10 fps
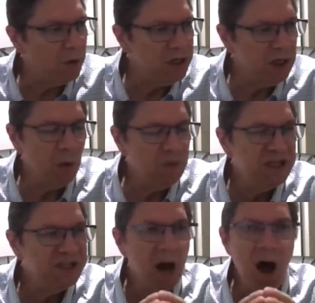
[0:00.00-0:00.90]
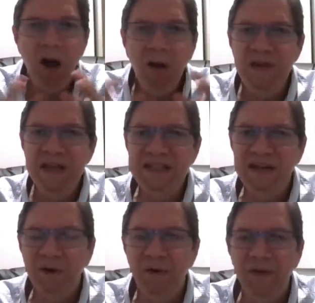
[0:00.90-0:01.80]
you know, just all of these
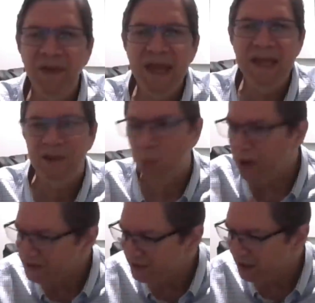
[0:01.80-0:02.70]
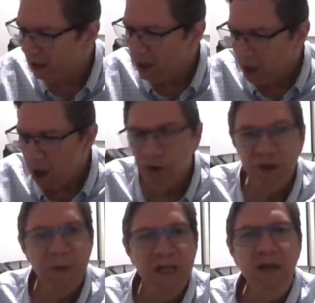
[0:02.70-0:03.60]
different things? What is the
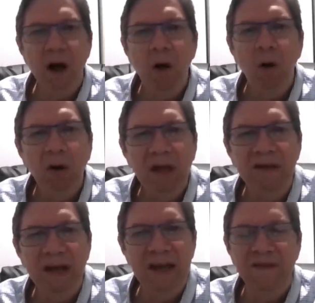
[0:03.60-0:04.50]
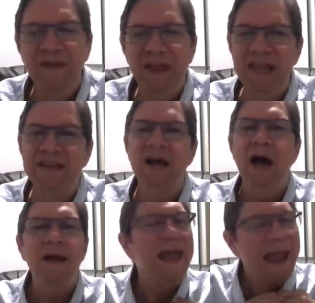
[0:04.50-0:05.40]
ultimate goal in, in things?
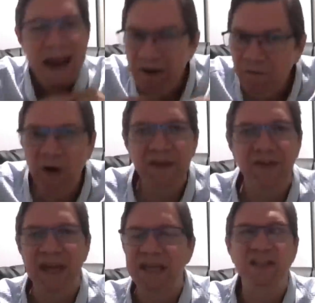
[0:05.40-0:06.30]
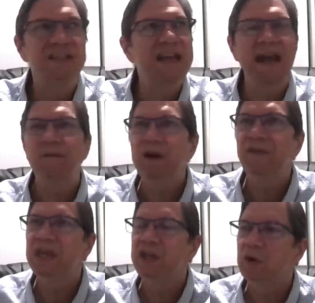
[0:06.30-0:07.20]
Everything, just
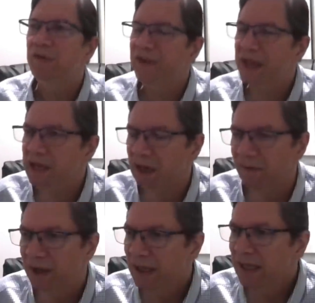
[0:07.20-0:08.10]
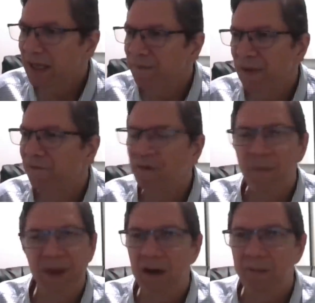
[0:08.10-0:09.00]
everything you can think of,
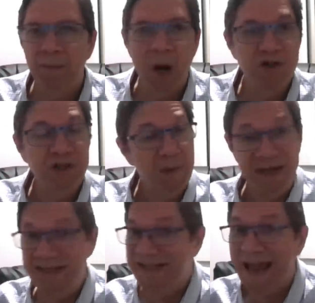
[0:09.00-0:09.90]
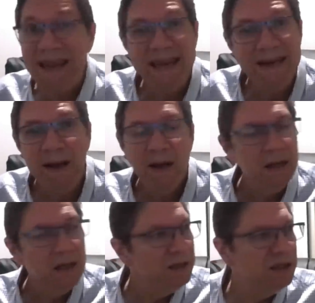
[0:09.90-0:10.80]
from the most mundane
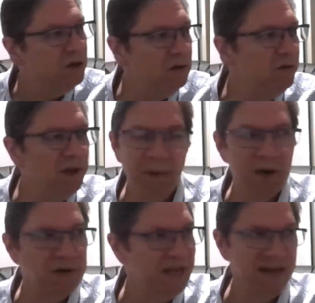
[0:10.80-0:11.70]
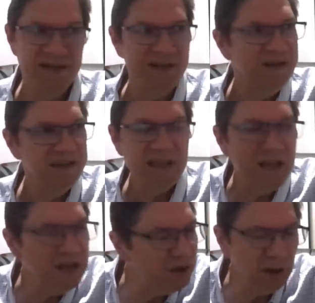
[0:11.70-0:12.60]
to the most
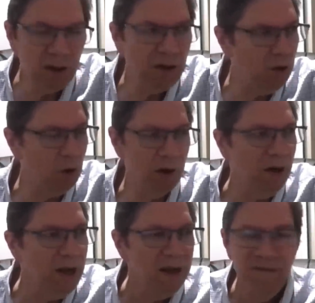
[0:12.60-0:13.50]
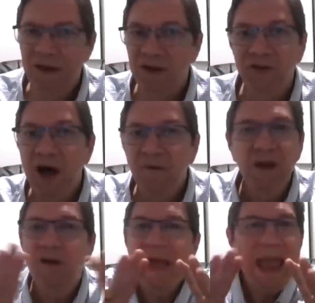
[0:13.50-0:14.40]
existential or
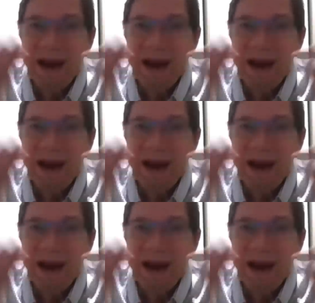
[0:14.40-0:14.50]
philosophical,